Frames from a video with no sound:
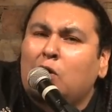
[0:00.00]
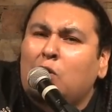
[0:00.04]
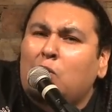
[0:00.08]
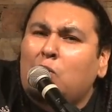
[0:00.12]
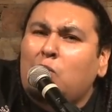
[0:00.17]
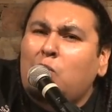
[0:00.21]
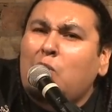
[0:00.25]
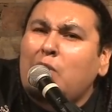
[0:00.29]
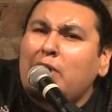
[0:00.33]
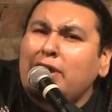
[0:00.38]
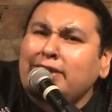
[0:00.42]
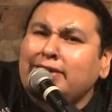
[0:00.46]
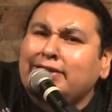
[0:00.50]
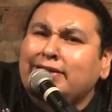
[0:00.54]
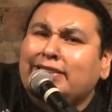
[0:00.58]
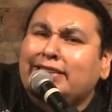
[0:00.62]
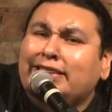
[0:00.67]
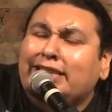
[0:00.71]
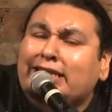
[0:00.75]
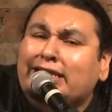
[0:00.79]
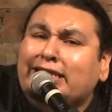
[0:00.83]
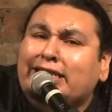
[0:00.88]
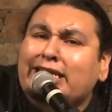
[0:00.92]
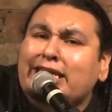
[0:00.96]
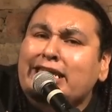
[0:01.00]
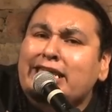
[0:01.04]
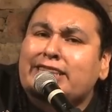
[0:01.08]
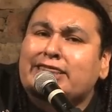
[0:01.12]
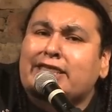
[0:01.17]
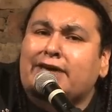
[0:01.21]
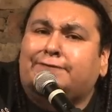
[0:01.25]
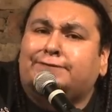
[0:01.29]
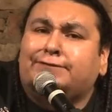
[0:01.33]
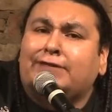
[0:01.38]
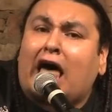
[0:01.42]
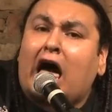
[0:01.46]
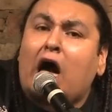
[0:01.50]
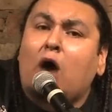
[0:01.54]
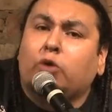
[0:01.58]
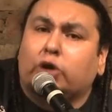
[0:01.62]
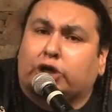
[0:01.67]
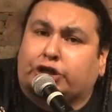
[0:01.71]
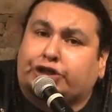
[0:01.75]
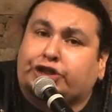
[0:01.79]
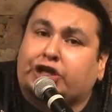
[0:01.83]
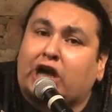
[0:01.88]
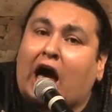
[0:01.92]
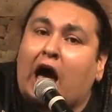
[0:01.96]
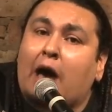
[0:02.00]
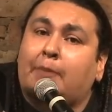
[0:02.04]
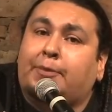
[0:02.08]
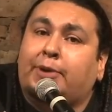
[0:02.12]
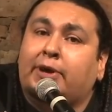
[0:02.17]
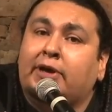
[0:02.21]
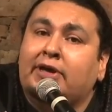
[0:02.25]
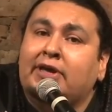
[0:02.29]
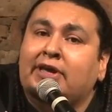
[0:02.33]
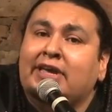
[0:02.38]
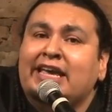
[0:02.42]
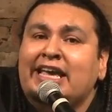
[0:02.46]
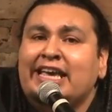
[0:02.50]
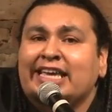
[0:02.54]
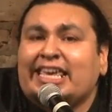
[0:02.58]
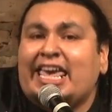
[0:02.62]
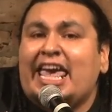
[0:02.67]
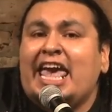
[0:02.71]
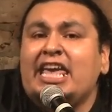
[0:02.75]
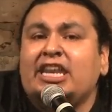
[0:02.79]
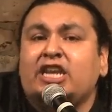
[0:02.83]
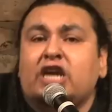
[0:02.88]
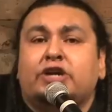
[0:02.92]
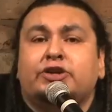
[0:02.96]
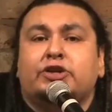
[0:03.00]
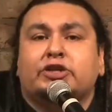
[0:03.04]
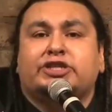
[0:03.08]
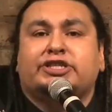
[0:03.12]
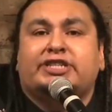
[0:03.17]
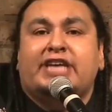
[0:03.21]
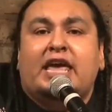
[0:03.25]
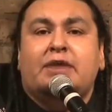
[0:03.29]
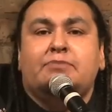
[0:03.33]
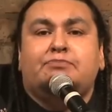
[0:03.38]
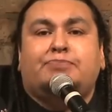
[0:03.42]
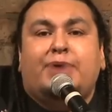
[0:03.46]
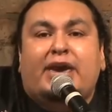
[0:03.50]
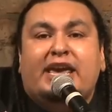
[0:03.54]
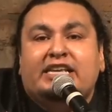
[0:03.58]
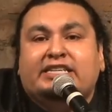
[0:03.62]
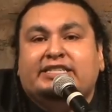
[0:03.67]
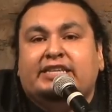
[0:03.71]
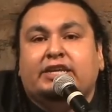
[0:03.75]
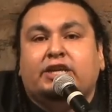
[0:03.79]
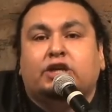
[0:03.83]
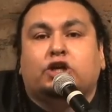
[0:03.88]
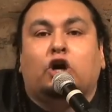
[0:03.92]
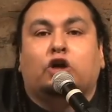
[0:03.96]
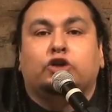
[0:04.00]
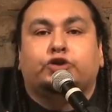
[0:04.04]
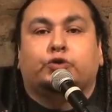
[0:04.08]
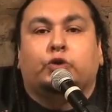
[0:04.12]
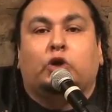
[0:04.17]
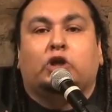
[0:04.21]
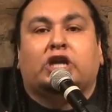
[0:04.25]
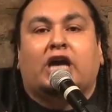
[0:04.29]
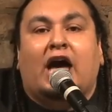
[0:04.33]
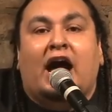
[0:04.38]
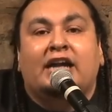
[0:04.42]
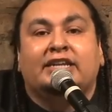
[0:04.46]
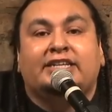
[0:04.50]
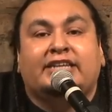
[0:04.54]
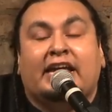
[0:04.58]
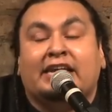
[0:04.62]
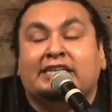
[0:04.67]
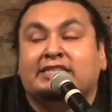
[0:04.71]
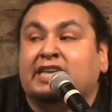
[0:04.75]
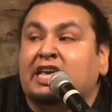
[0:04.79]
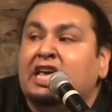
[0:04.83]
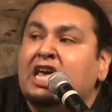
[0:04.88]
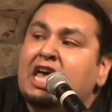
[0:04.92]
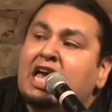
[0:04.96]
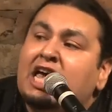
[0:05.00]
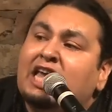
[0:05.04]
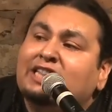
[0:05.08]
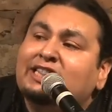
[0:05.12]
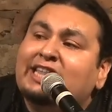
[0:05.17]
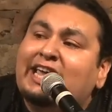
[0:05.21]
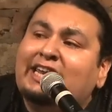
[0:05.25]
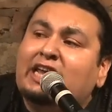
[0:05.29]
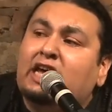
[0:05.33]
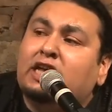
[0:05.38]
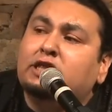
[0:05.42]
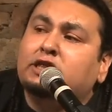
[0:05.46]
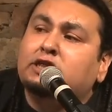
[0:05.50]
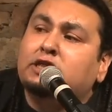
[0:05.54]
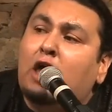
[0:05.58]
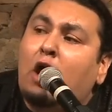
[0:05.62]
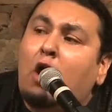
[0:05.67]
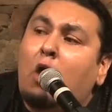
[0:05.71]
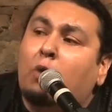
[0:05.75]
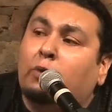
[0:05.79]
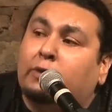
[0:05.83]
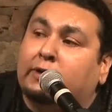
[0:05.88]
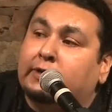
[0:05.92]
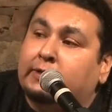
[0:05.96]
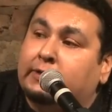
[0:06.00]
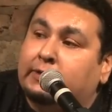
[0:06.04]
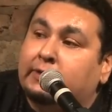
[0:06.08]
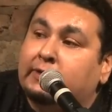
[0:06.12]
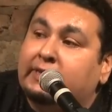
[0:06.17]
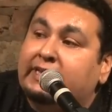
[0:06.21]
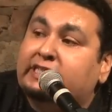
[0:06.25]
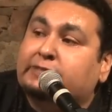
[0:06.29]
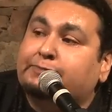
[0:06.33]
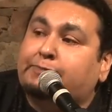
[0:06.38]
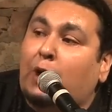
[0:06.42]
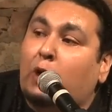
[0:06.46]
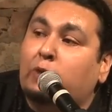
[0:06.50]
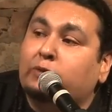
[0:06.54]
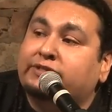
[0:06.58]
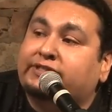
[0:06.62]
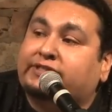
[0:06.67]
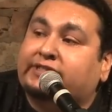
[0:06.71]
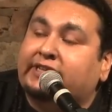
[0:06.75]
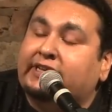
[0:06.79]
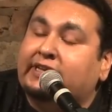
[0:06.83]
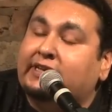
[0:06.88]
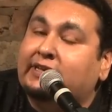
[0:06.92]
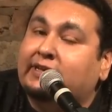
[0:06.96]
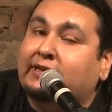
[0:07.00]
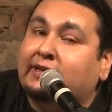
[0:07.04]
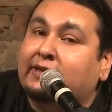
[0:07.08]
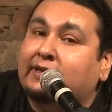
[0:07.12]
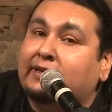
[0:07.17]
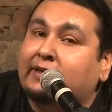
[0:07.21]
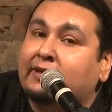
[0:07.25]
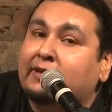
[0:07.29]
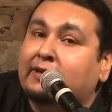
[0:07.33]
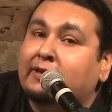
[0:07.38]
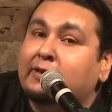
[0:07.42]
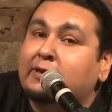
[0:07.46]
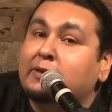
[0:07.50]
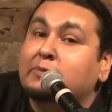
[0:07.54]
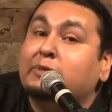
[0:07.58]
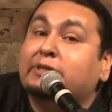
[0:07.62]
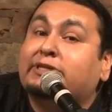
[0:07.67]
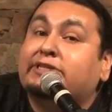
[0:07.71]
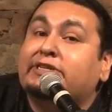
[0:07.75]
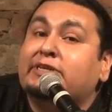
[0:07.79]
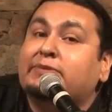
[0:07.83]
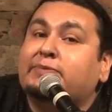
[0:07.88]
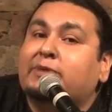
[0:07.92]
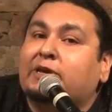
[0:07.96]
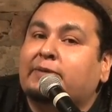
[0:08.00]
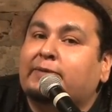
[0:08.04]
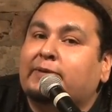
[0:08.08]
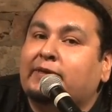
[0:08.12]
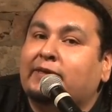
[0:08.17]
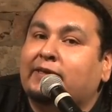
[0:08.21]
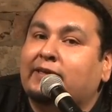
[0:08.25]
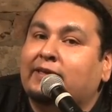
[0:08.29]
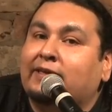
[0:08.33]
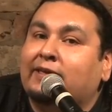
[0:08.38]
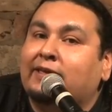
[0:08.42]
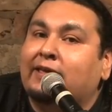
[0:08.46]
What lily in the flower shop can't understand basic cultural context, let alone its potency? But see, baby,